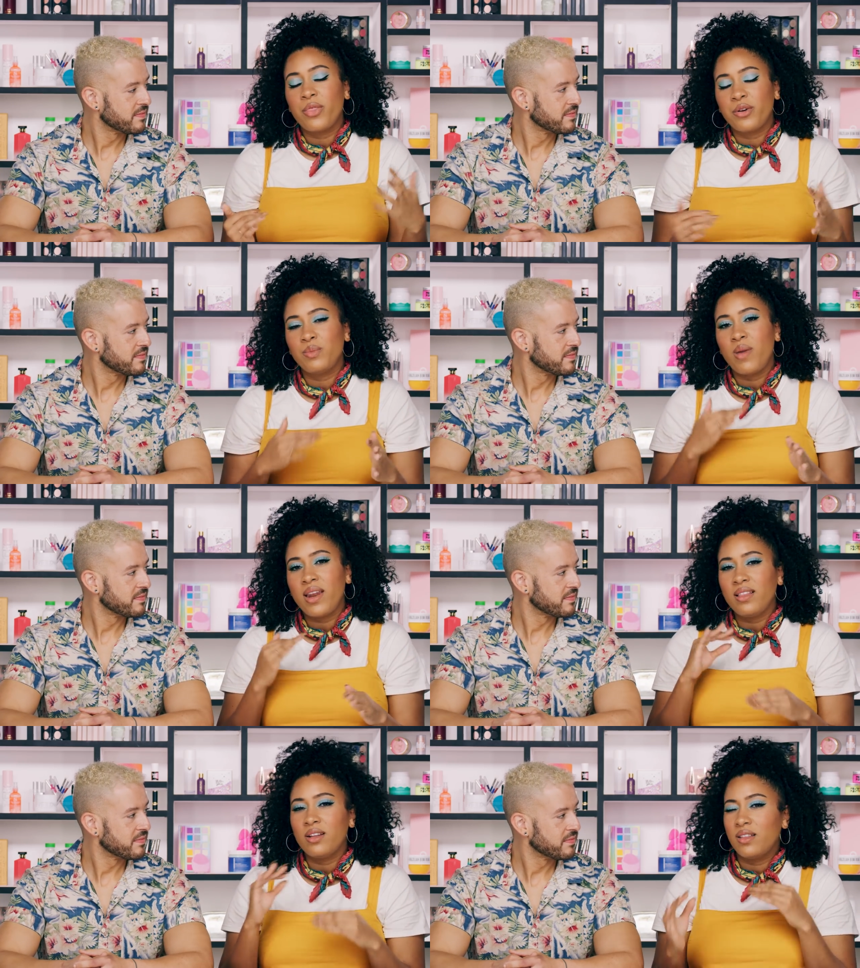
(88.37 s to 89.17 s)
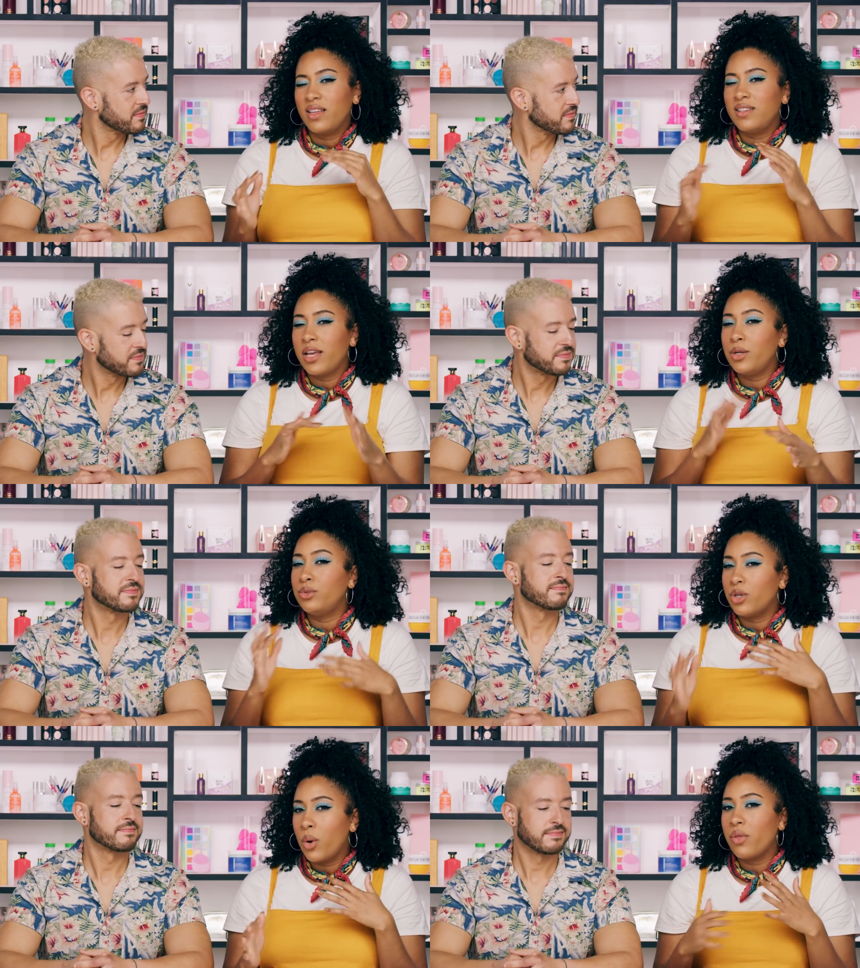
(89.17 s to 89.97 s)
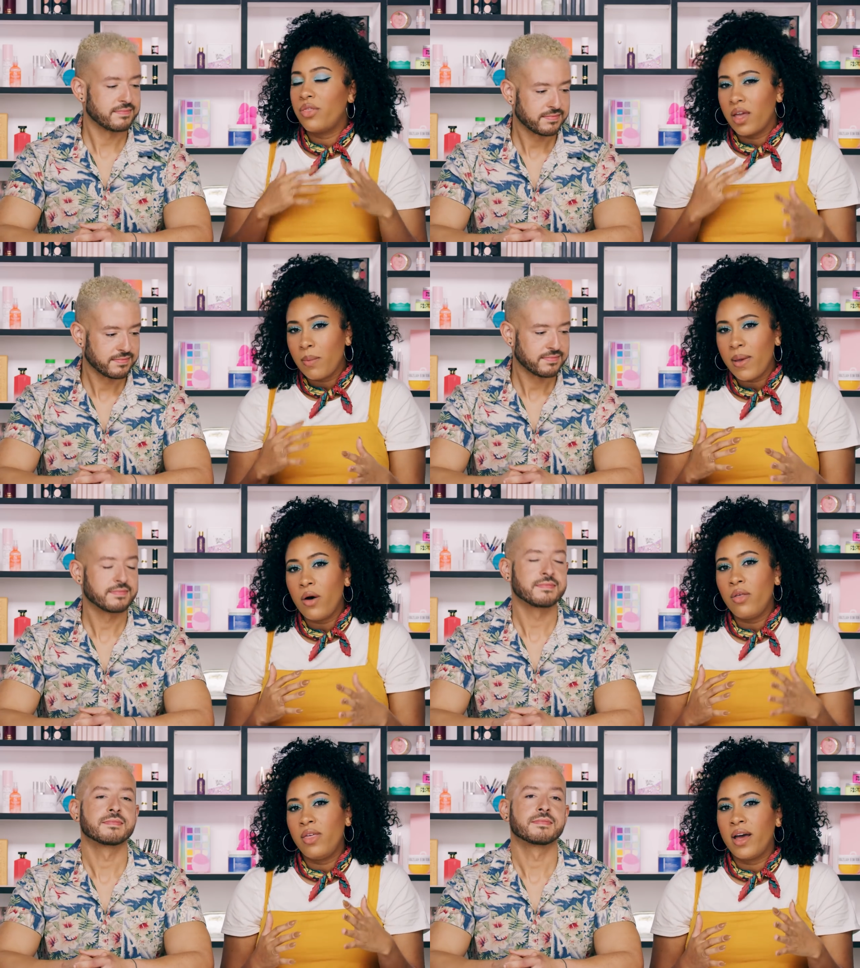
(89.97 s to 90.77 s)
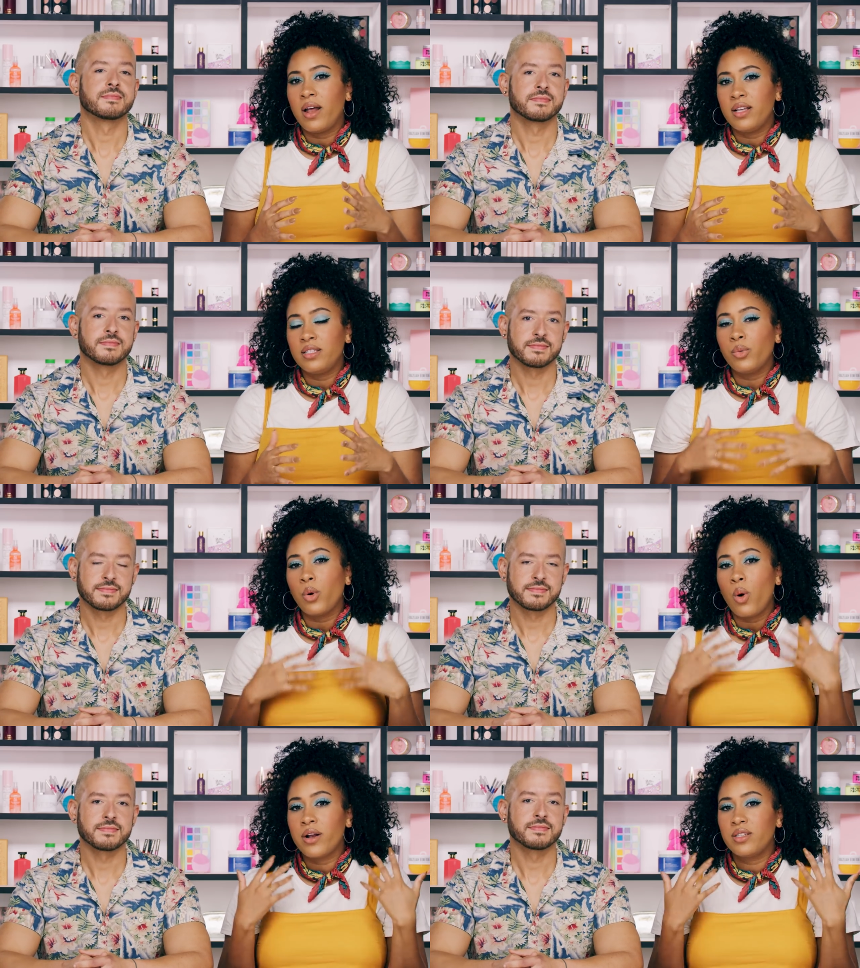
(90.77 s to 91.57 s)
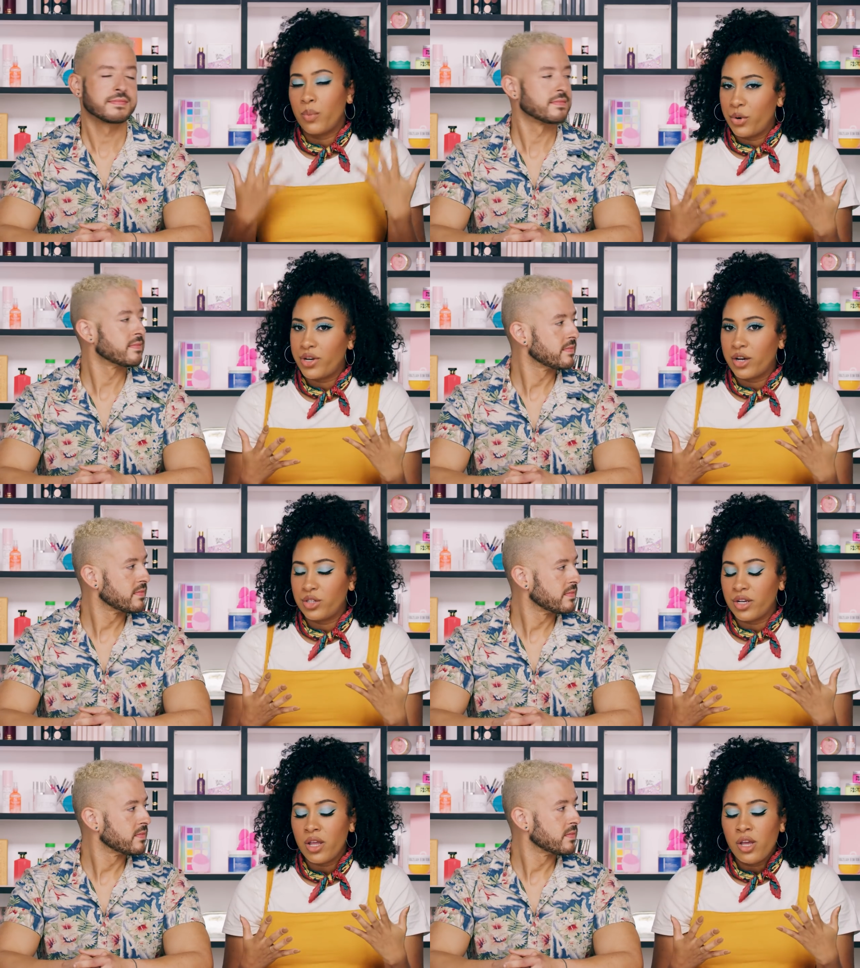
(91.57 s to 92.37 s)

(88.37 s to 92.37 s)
Speaker 1: but there's many little things that you don't think about that uh, still require some protection.